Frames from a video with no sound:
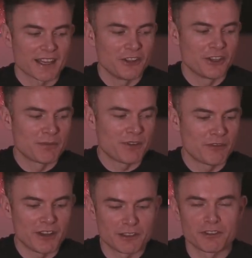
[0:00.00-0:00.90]
You can
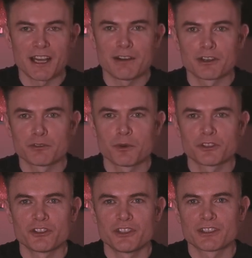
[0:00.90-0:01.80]
effectively have enough
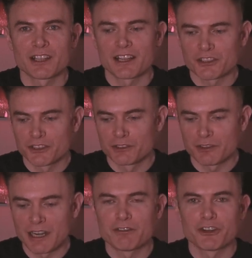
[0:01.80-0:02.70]
watches here to last you
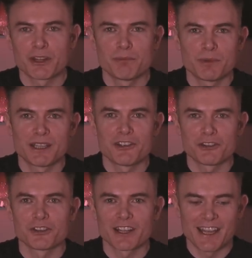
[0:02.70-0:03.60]
for every
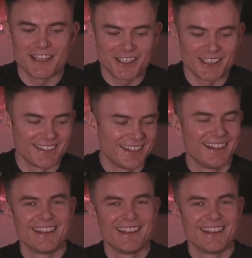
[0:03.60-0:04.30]
potential occasion.